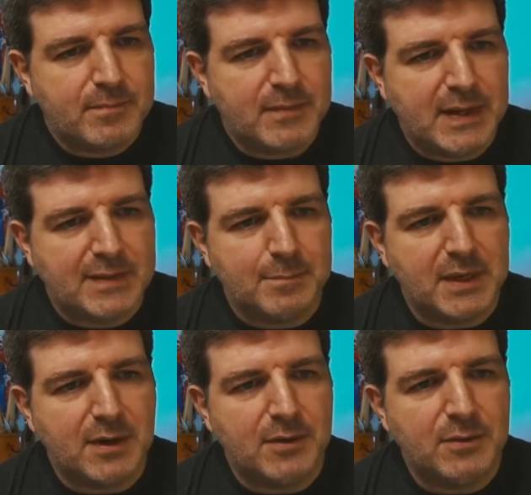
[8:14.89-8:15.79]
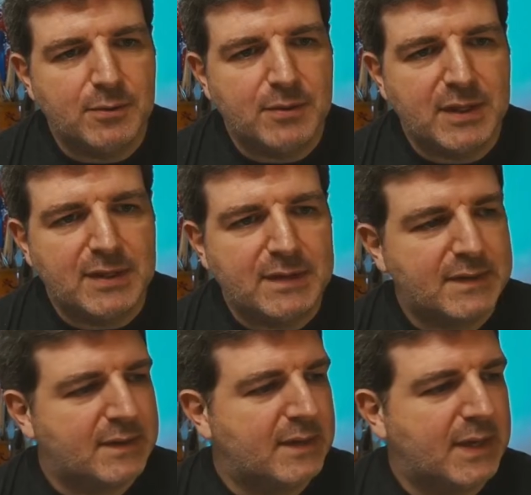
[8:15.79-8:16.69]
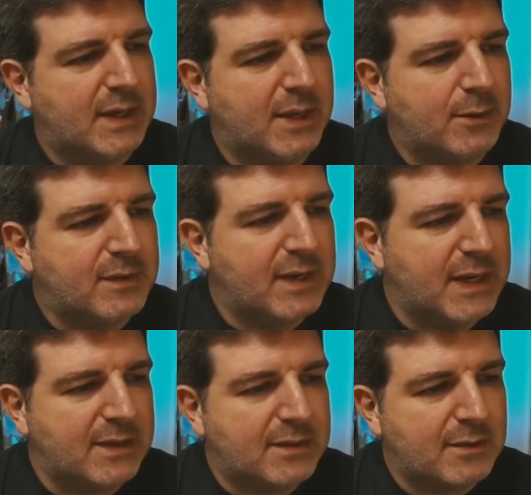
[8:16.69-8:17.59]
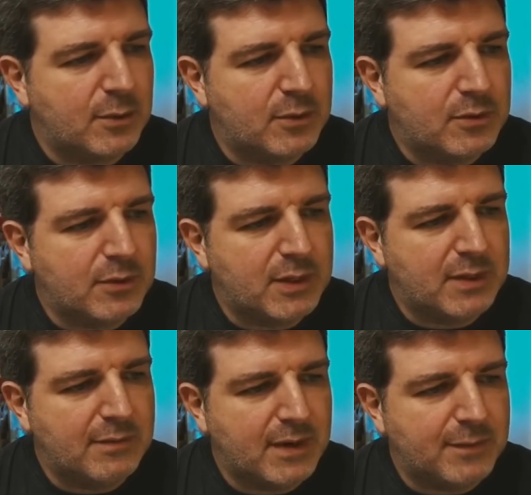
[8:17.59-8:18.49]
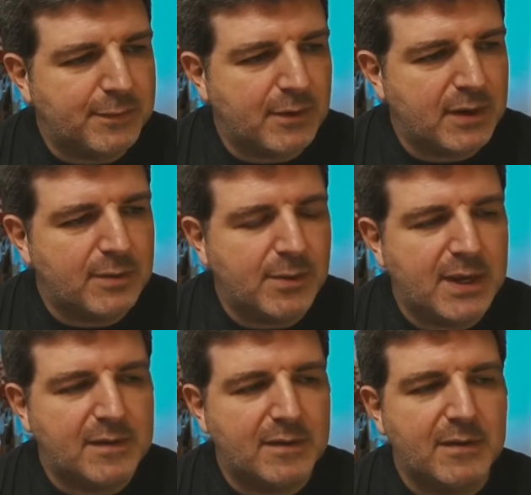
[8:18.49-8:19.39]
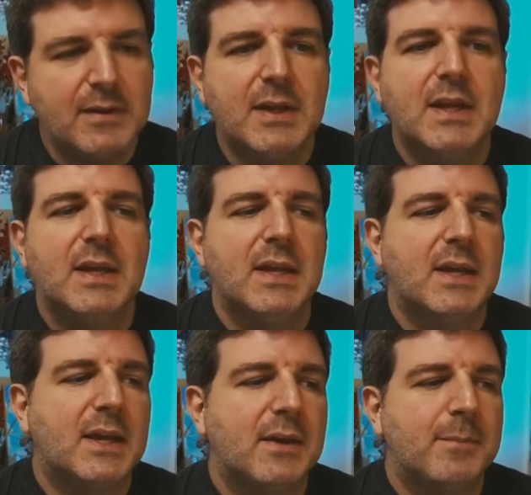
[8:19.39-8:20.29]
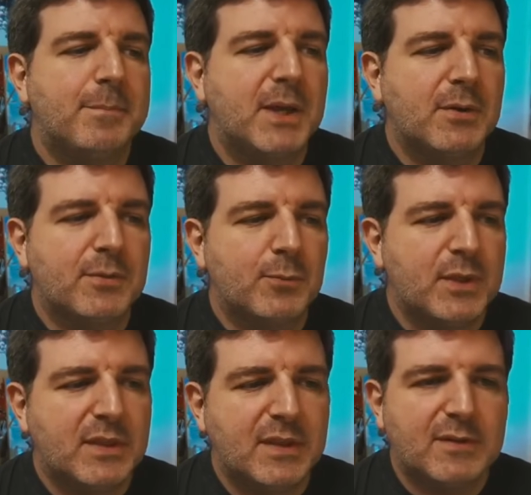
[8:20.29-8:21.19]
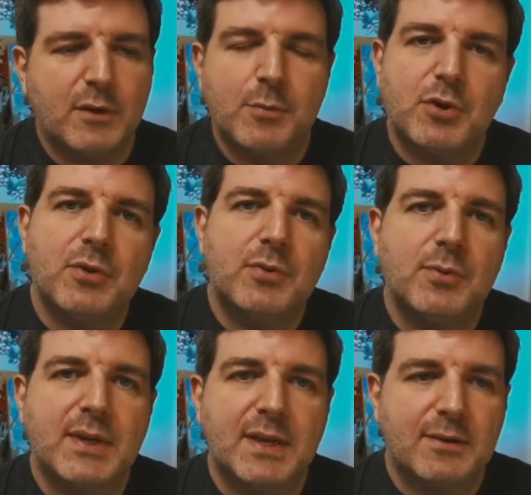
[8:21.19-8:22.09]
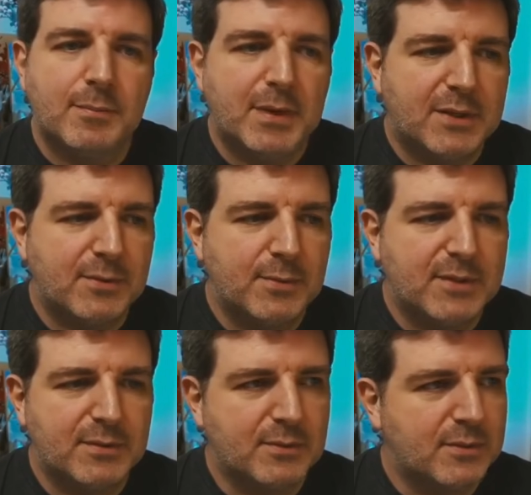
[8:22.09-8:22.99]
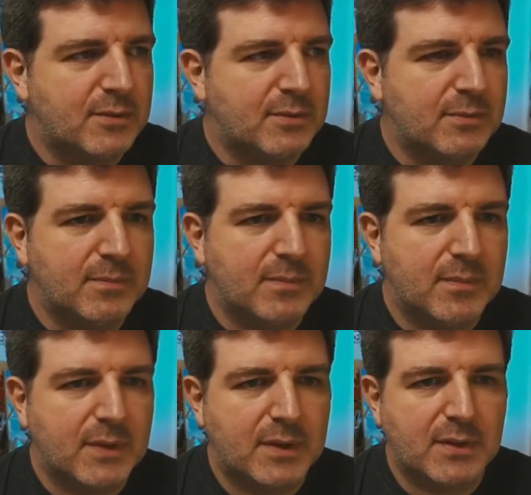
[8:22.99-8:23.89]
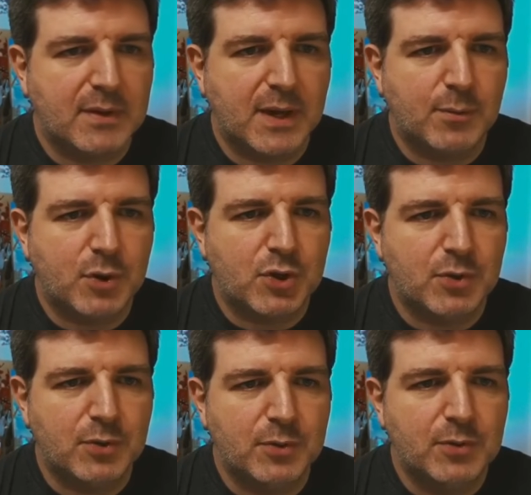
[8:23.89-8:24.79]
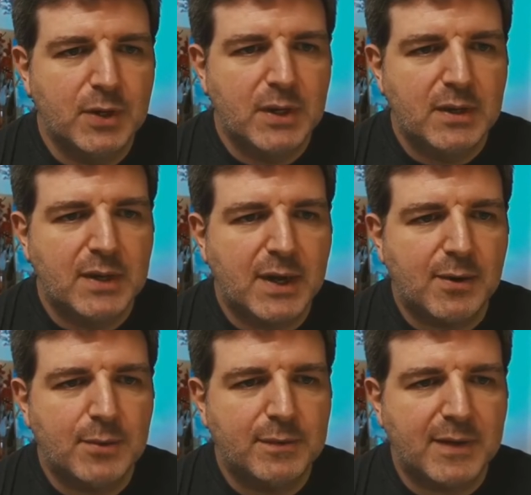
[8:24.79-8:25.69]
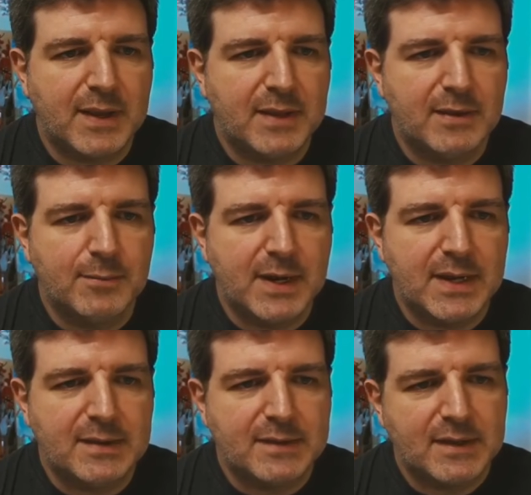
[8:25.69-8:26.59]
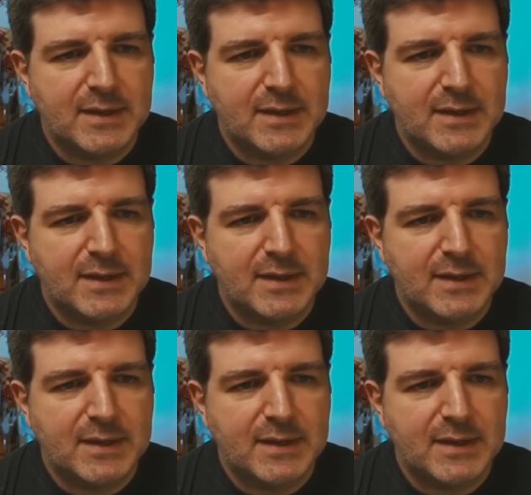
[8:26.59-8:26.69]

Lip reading: Let me undo this and now select auto invert for eraser, because with this option you will get a better result. I will show you now. If I erase,